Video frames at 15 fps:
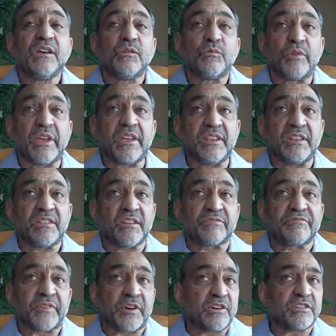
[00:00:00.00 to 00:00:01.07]
We the
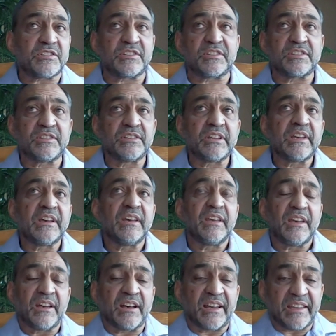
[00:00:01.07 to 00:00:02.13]
first uh,